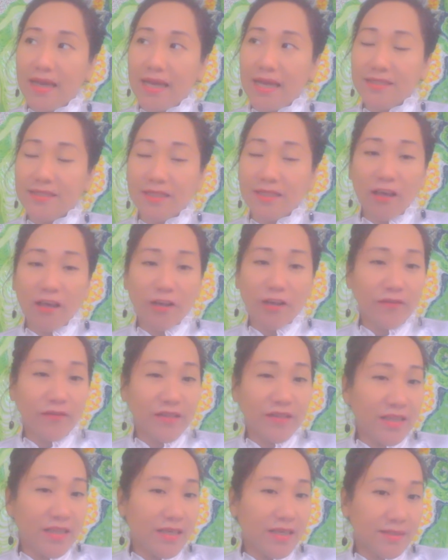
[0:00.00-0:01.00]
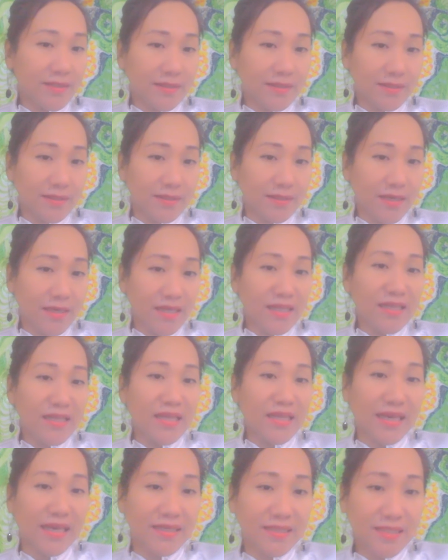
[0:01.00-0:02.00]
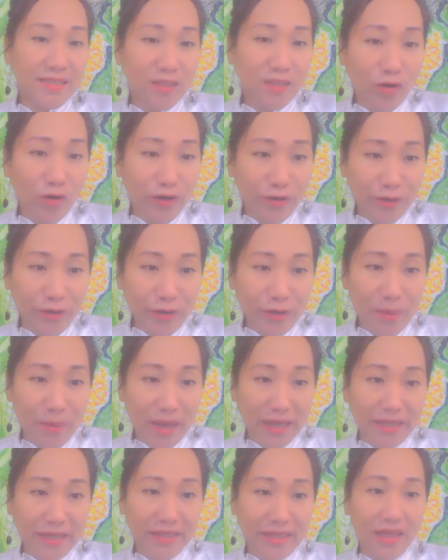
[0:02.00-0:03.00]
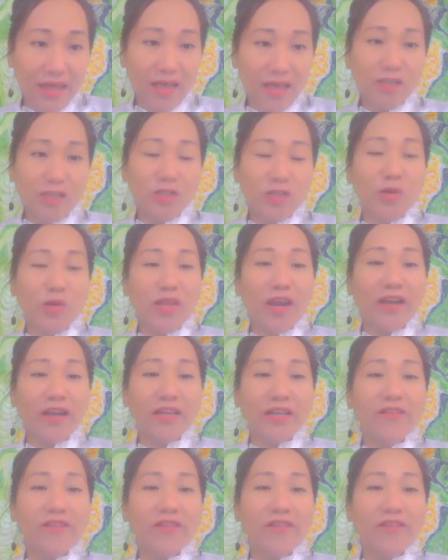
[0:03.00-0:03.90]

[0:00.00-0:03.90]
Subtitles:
has a lot of ideas in his or her mind. So the